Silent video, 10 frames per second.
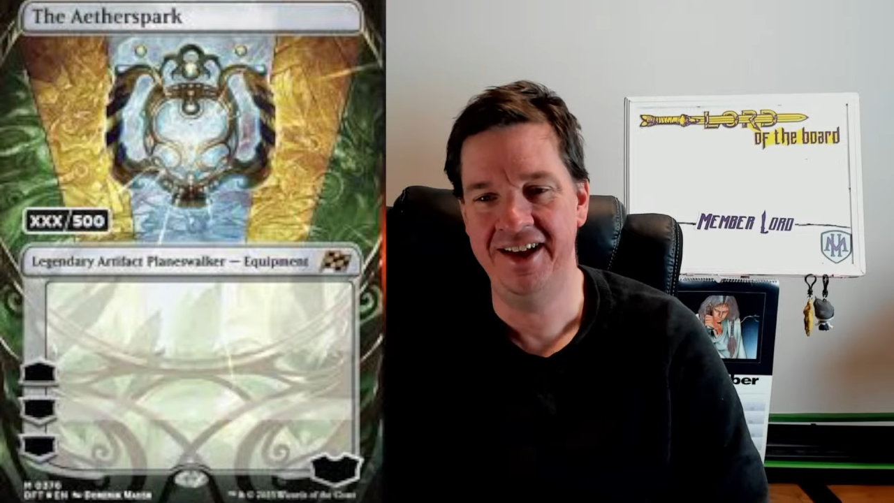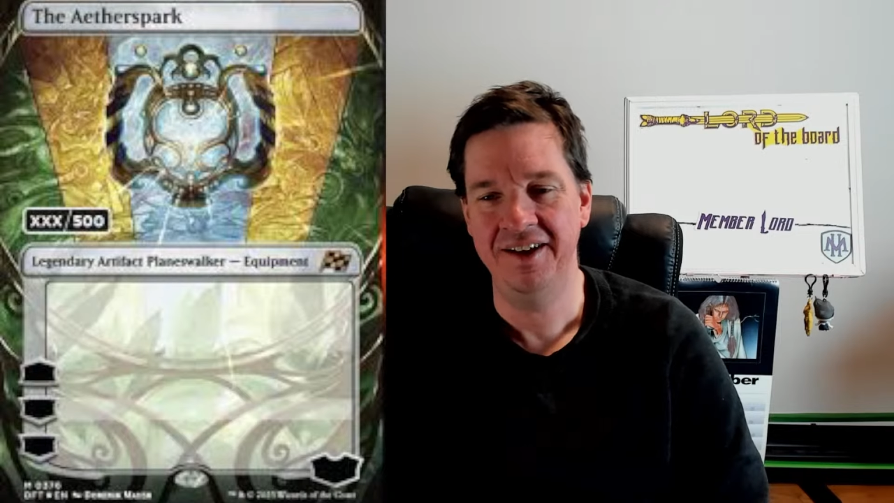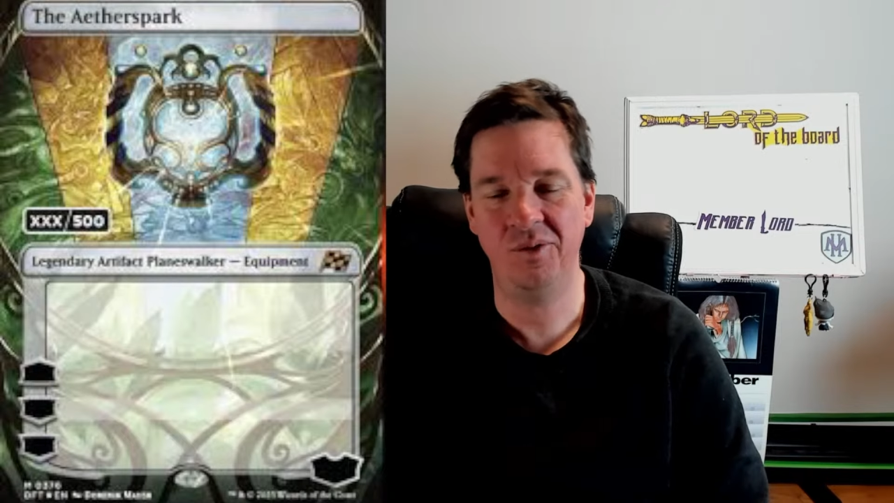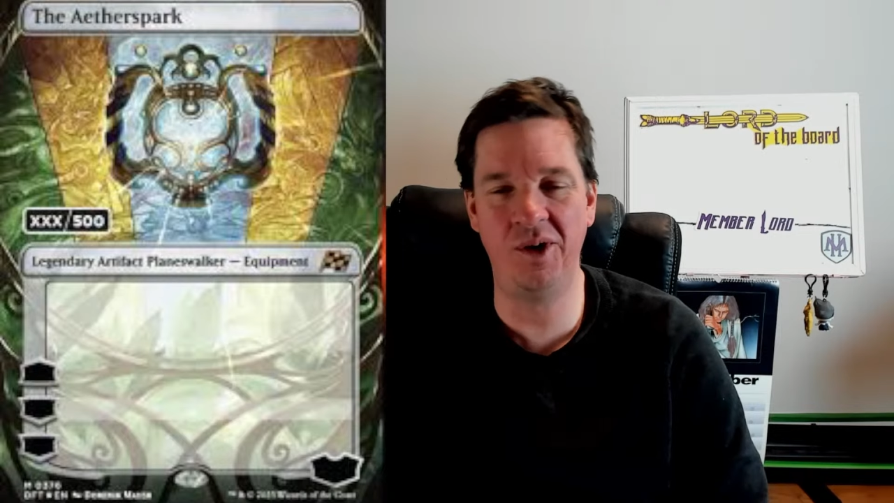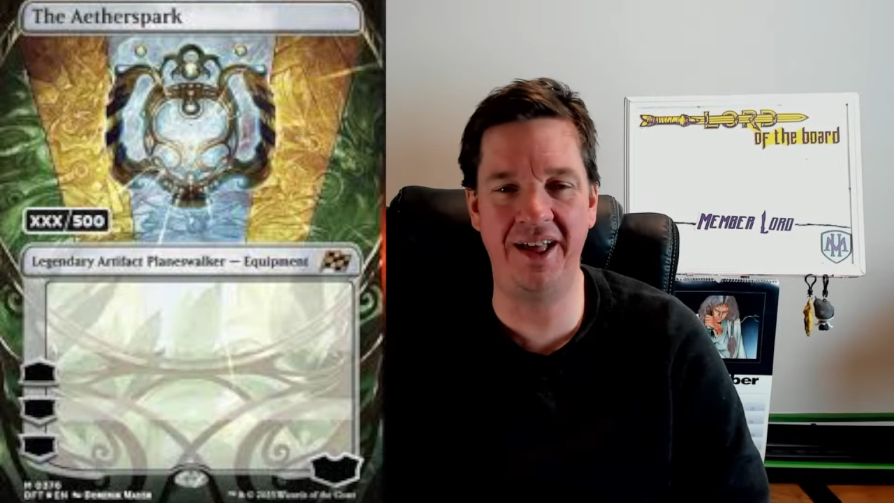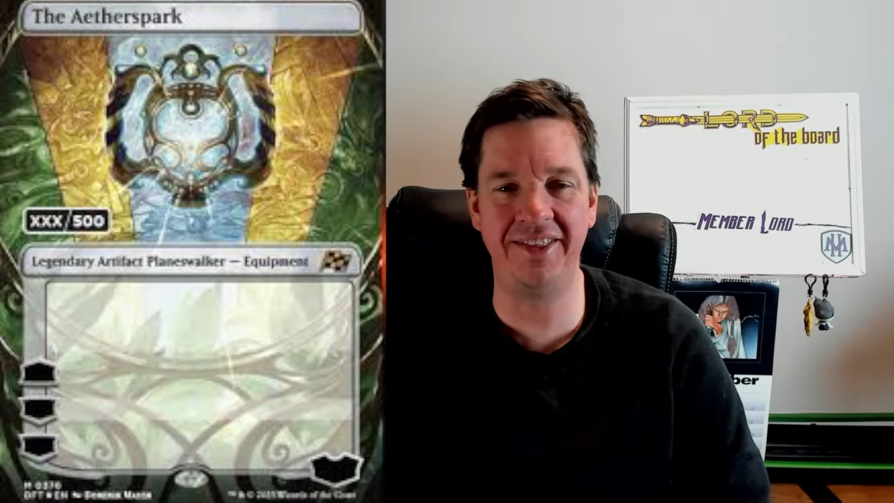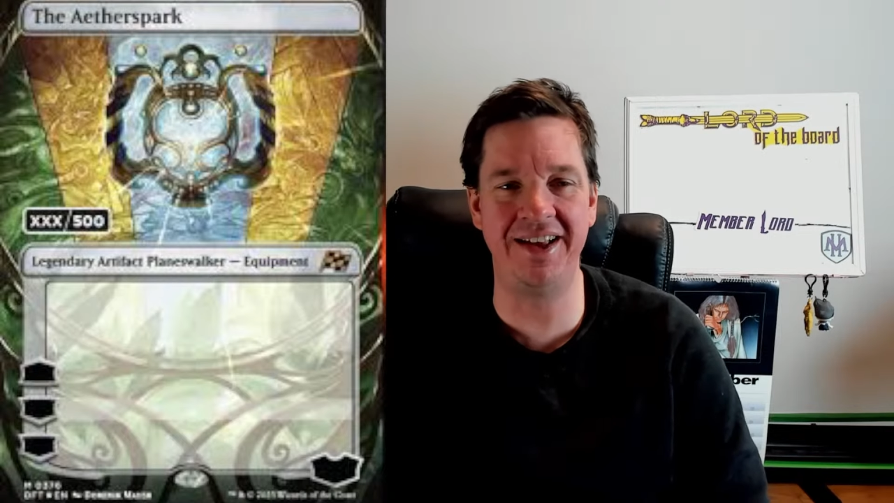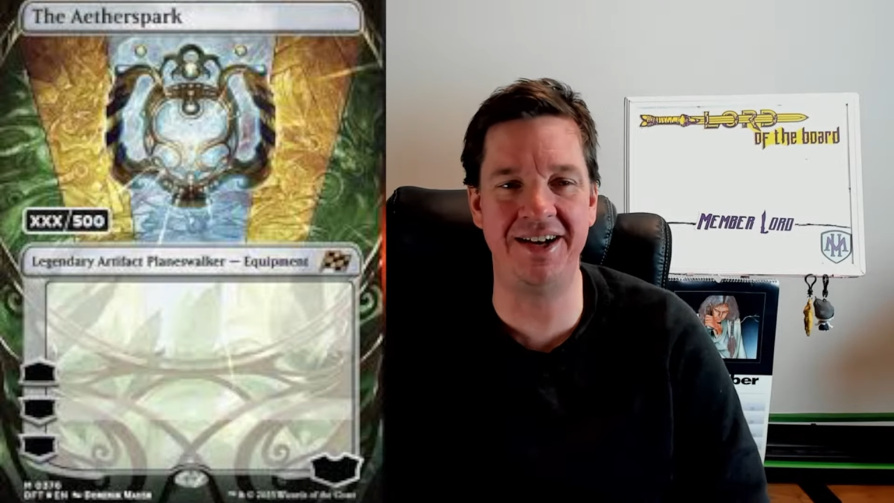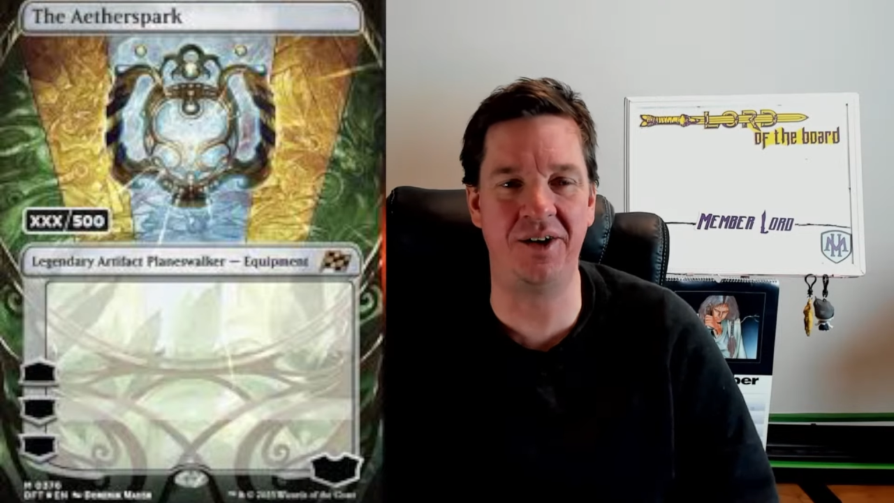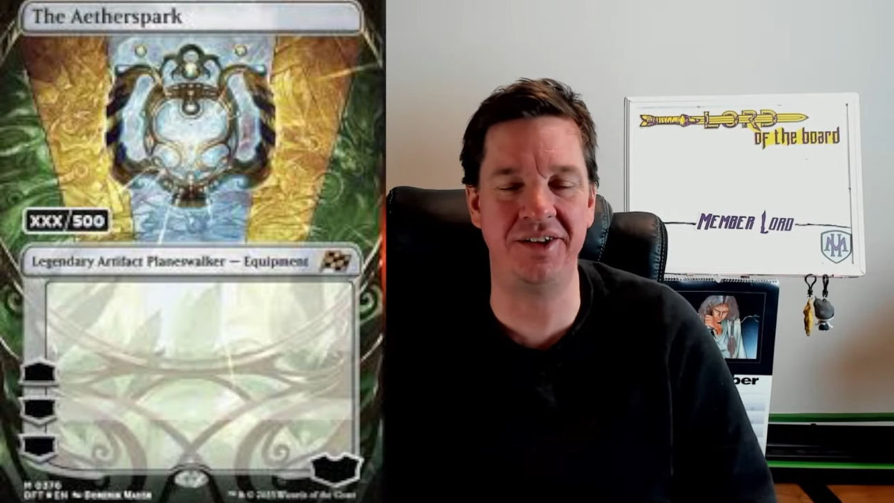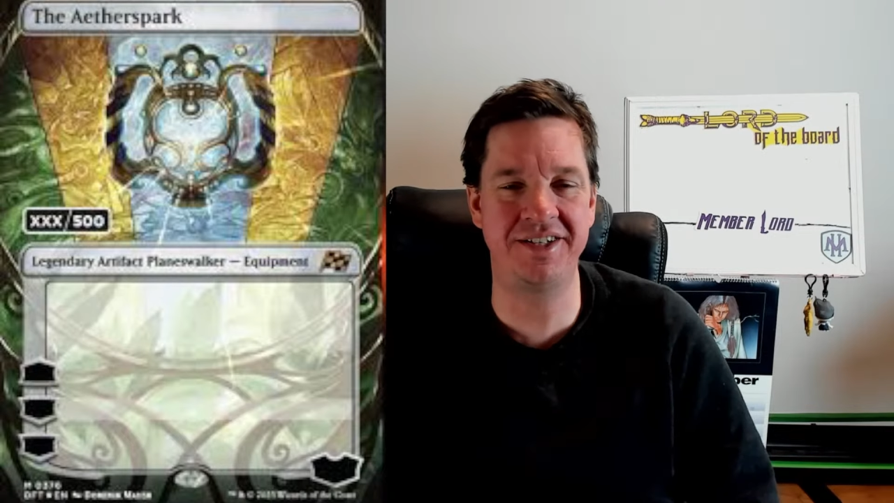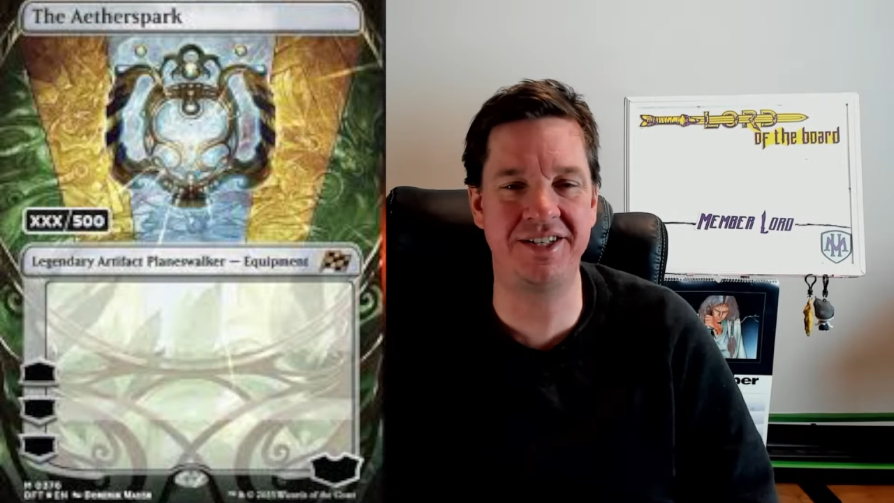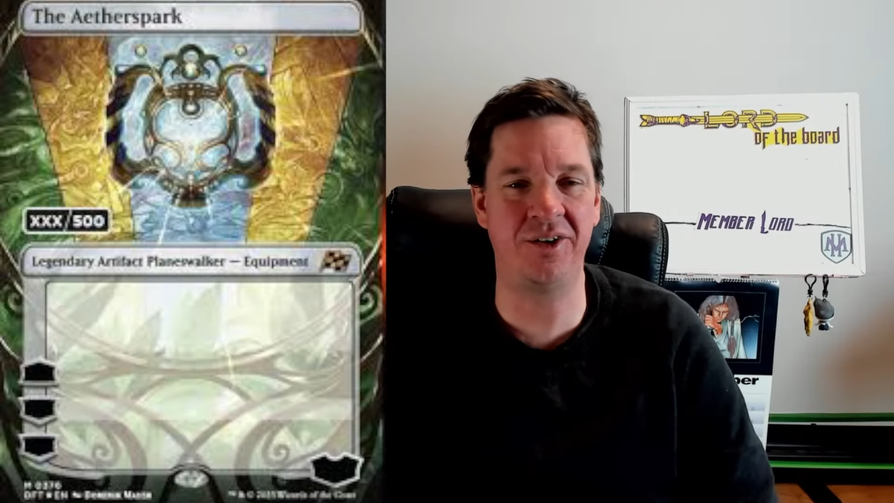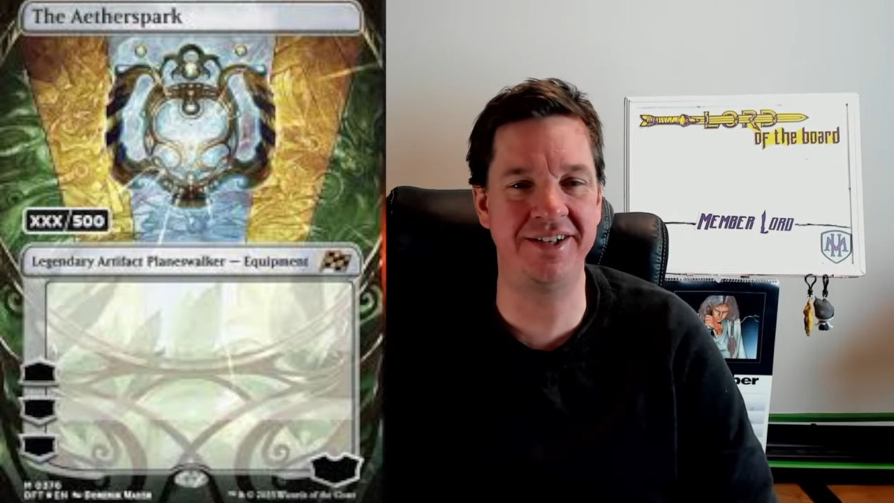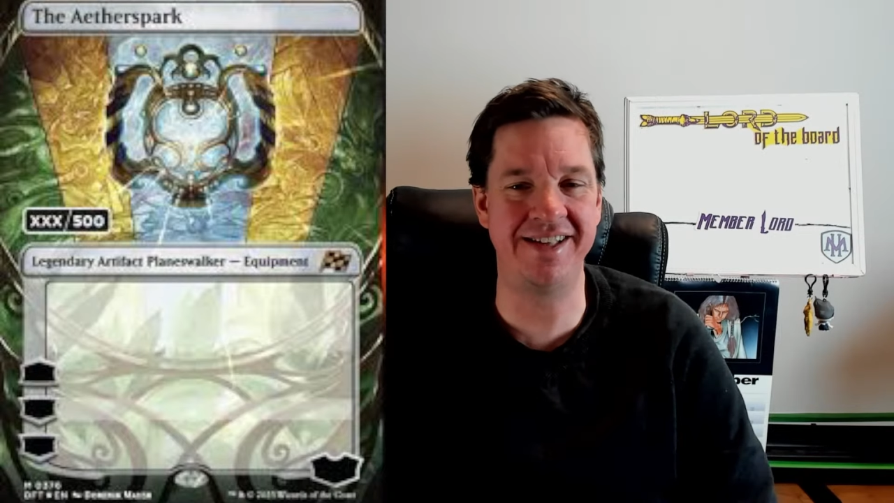Well, they know their
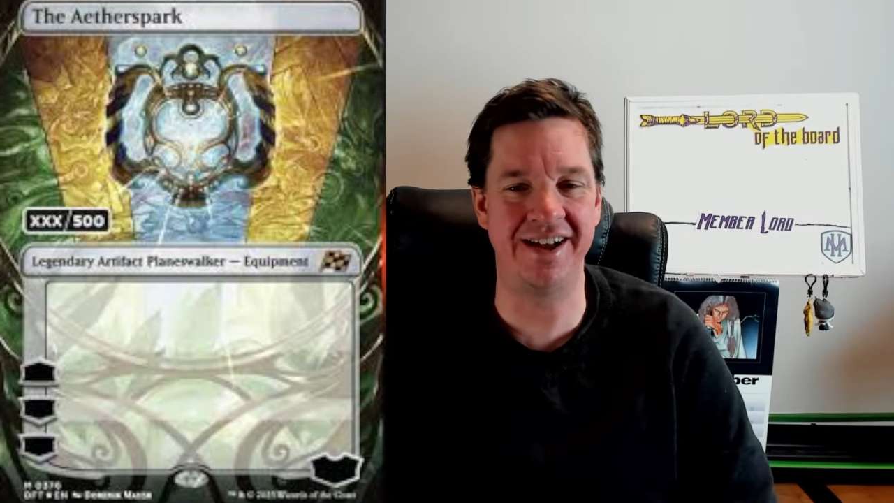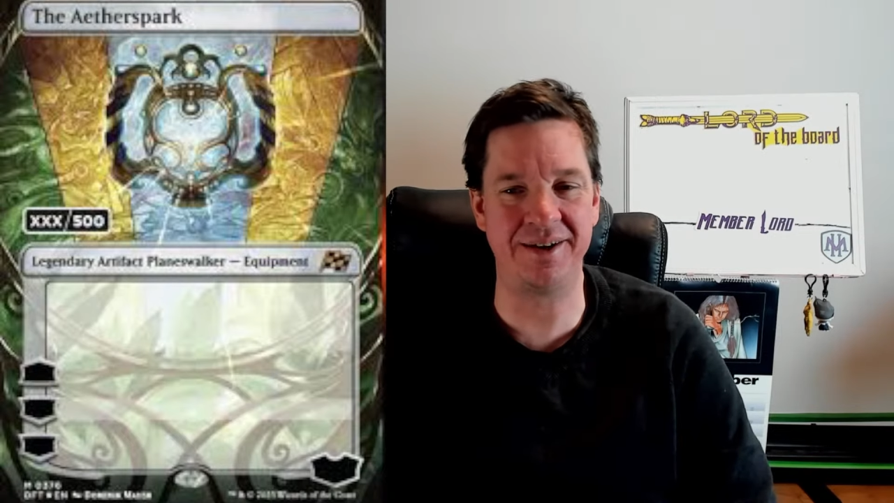story's not